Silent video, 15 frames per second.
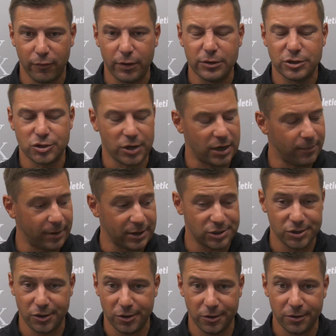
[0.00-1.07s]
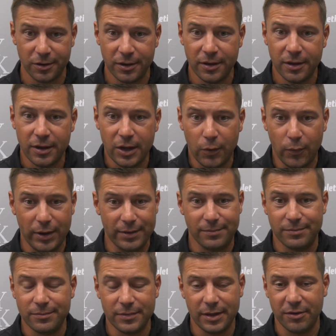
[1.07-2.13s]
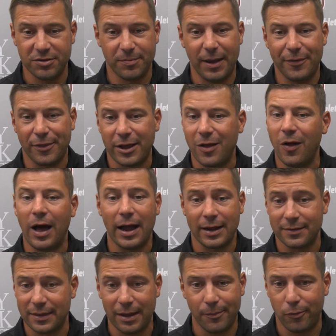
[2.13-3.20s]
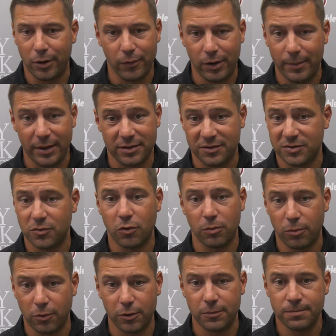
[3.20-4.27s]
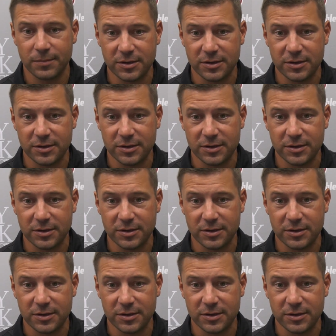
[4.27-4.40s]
We were just trying to make sure we it was about the clock at that point. It wasn't about the scoreboard.